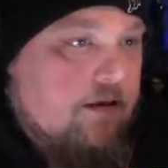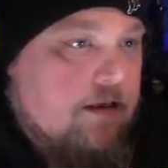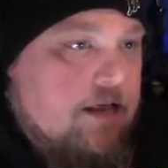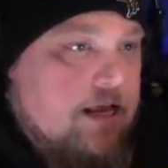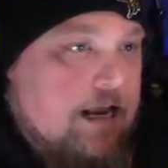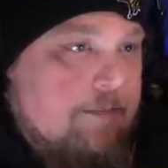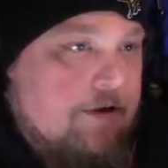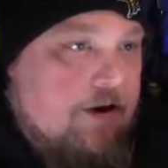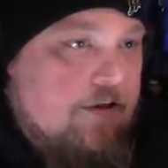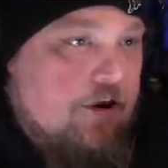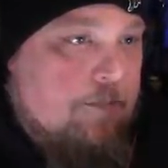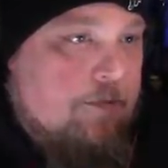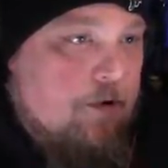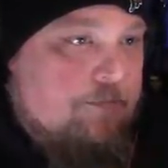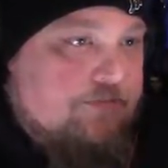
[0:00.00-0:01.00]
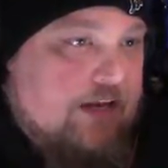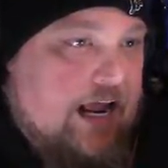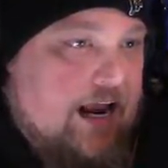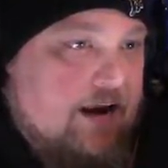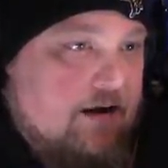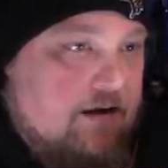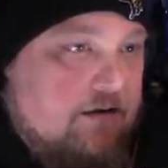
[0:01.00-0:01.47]
Come here, you little poop
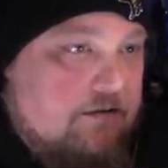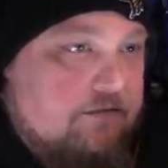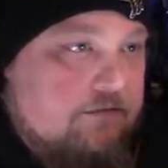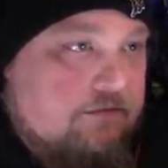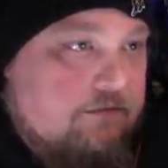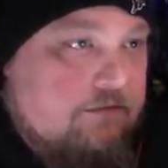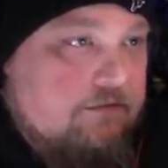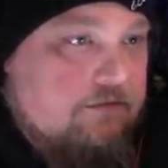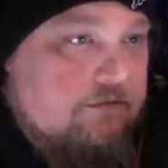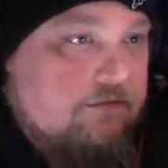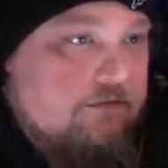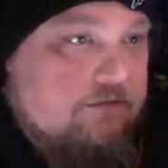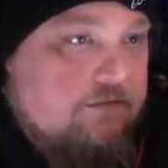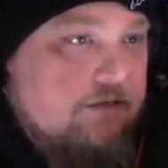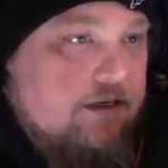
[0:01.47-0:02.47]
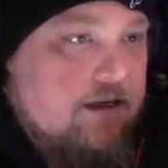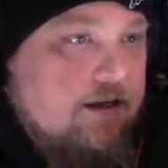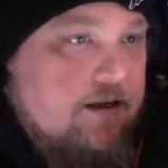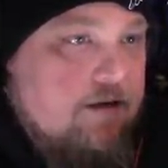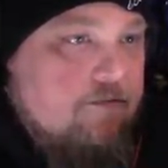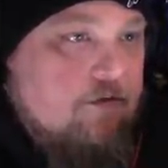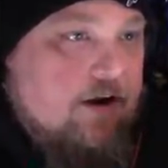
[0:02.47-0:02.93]
stain.
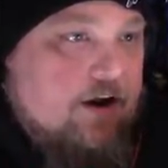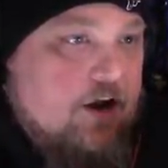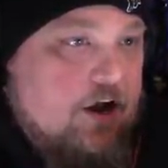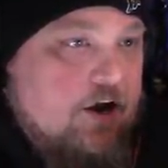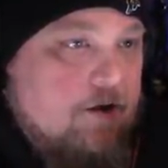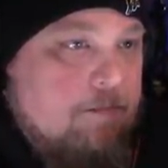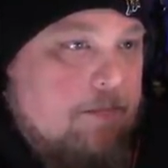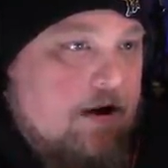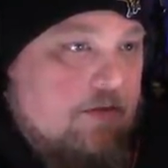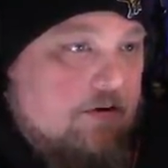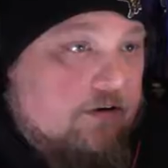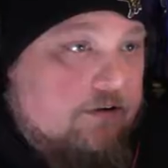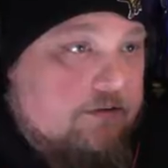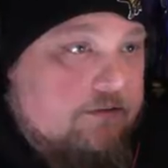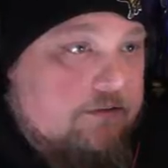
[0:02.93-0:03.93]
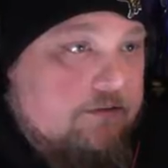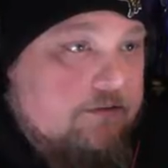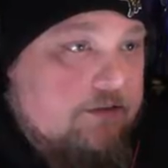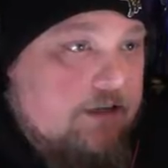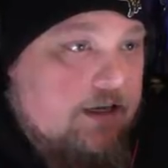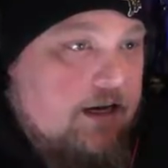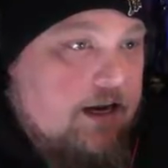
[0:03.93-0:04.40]
For I call your mother
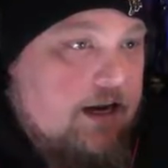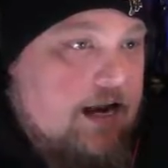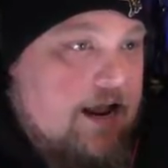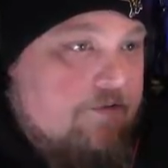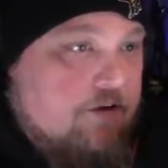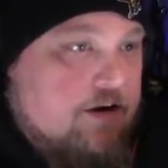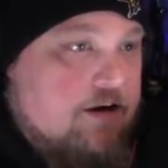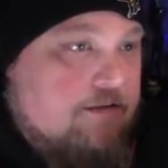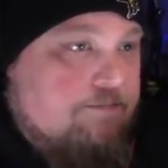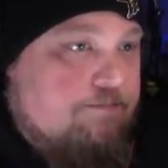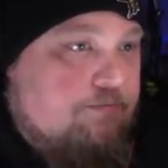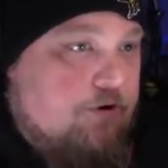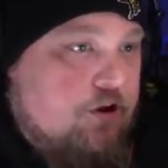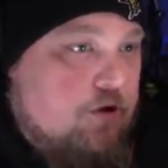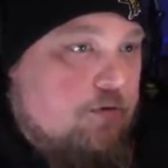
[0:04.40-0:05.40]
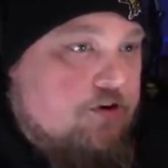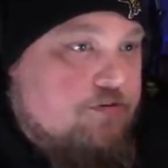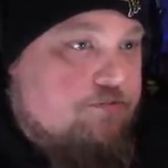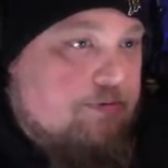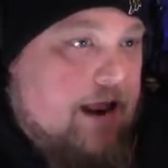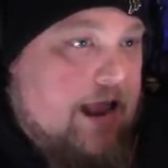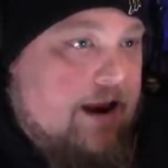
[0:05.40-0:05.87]
and have her put you in
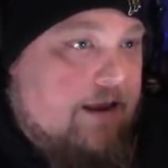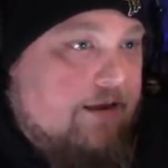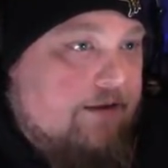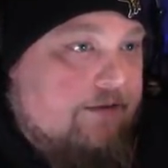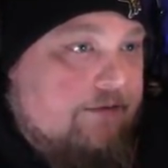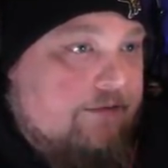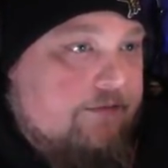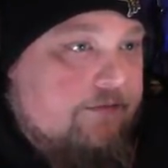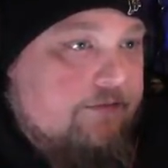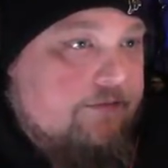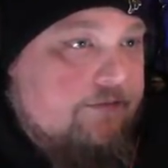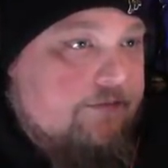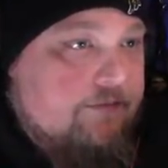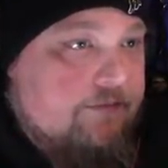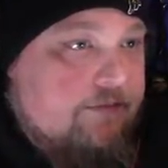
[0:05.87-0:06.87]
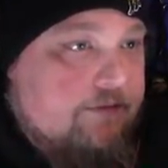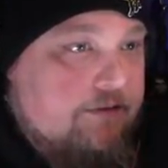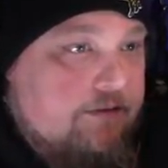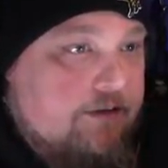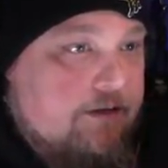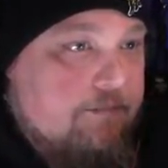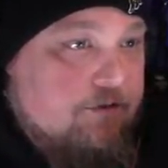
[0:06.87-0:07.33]
bread.
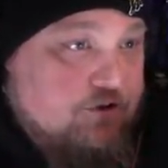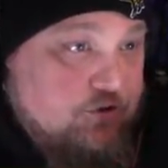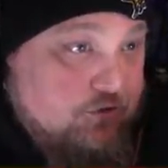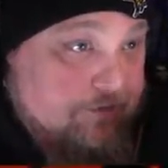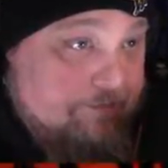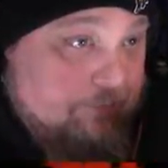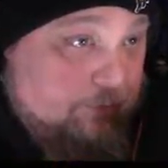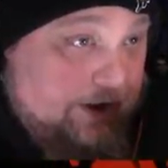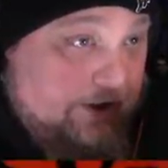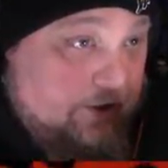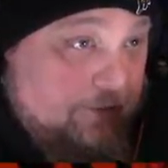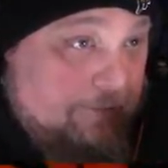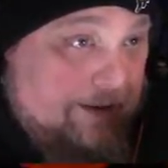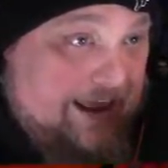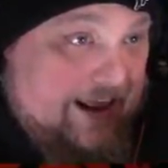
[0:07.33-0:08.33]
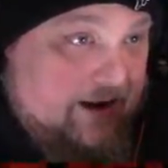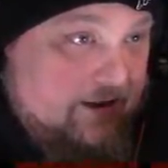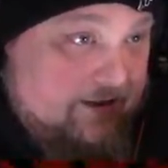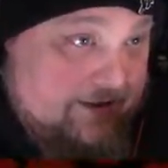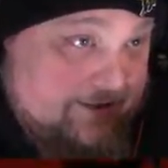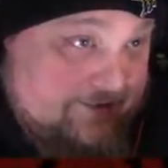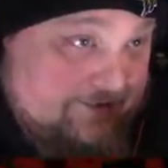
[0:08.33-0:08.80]
Put you in bread or bed?
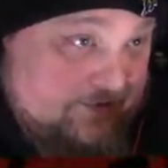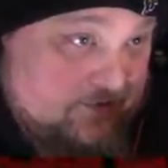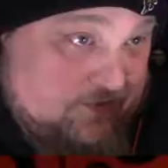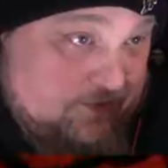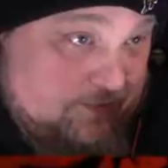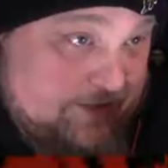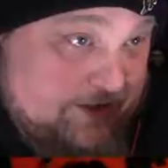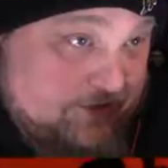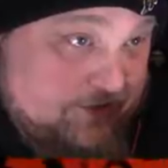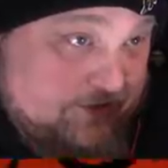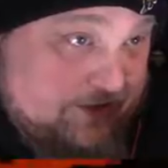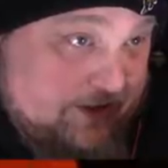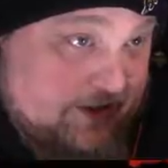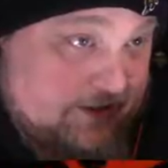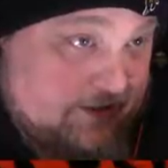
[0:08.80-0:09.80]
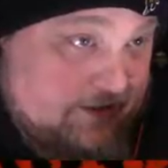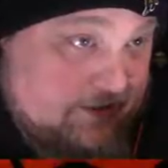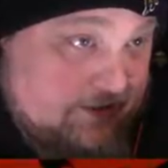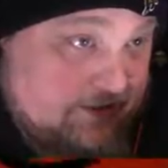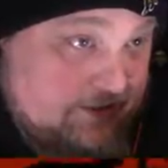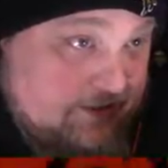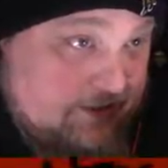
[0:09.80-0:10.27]
I have no clue what I just said.
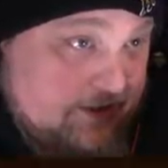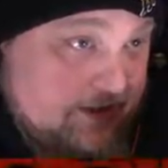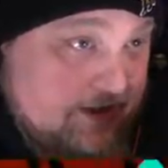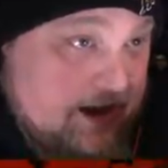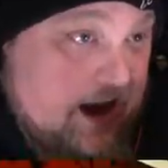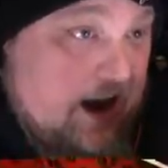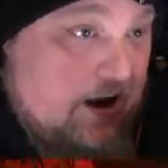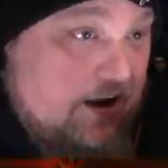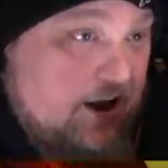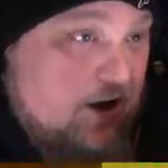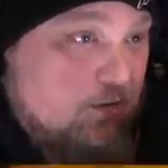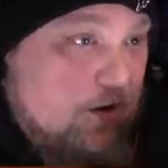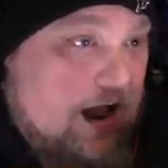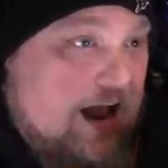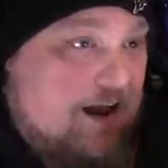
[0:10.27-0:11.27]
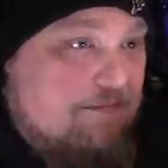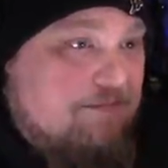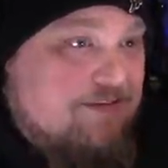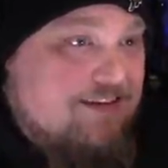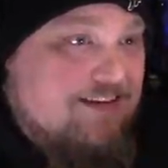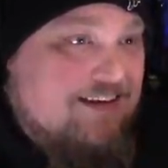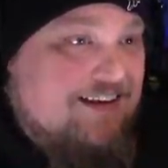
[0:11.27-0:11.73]
How oh, it all
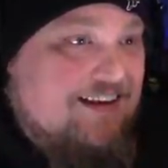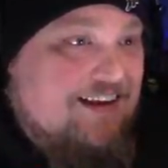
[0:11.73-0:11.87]
rhymes.